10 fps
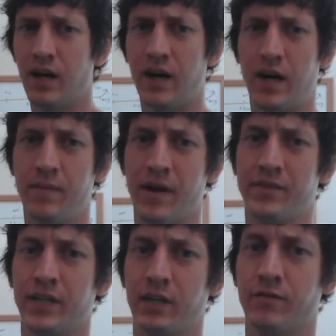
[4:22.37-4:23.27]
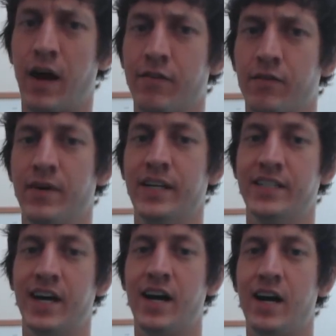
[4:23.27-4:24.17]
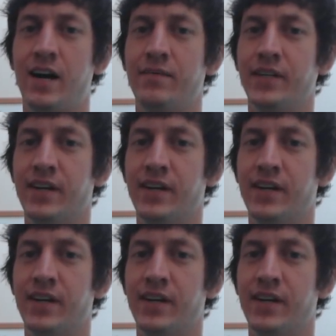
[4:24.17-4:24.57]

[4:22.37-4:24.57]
after getting fired from my job,